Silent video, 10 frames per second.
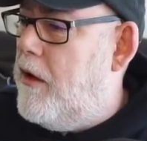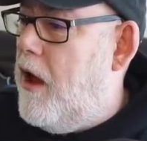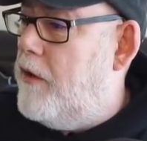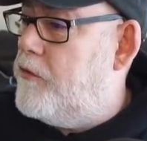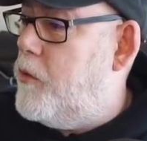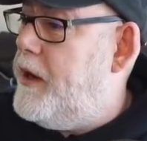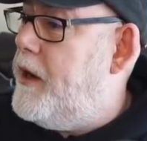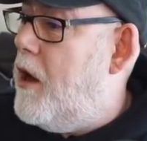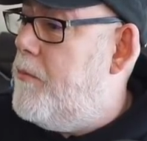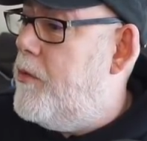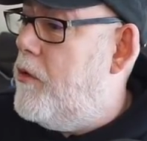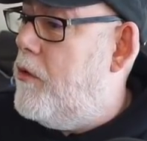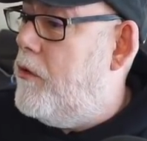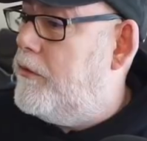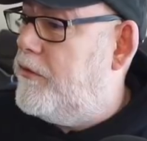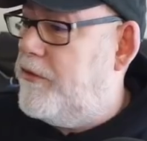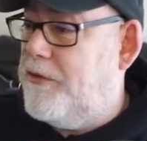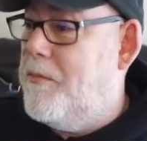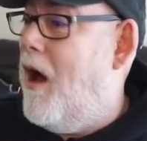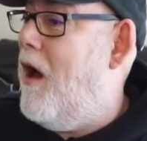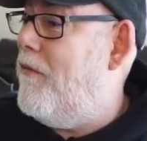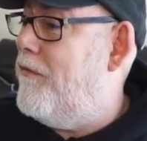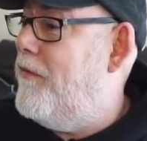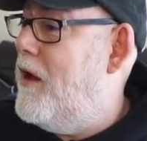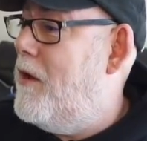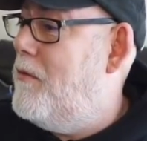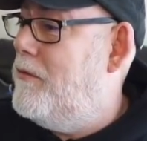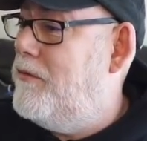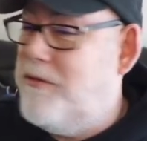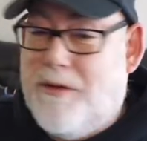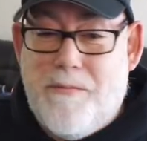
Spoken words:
Arduino boards, smartphones,